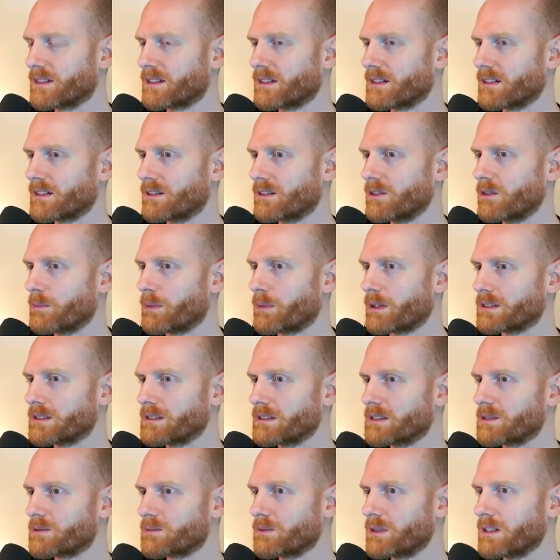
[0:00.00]
No, but this
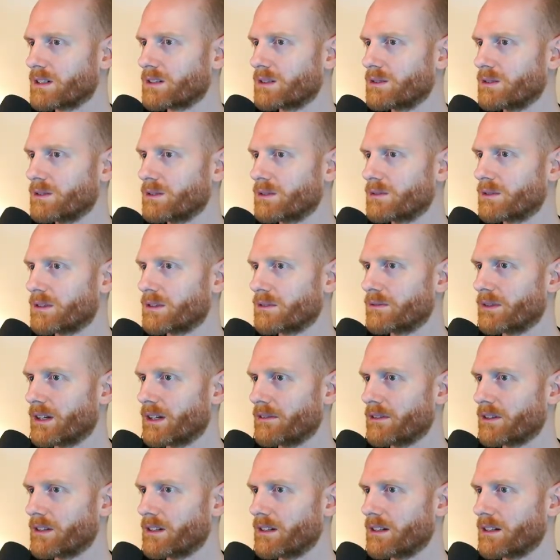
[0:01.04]
is really cool,
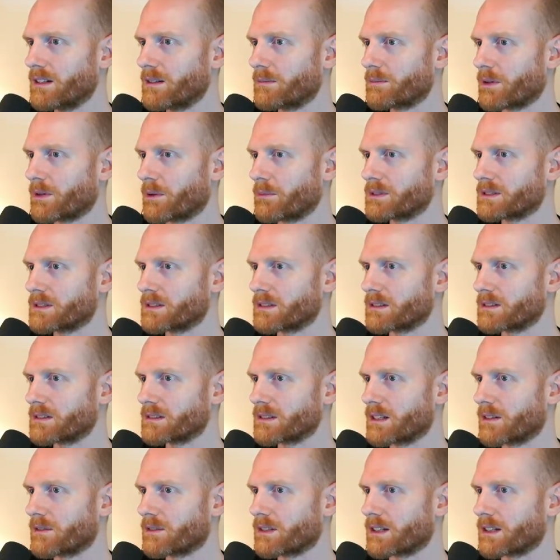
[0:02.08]
very promising stuff.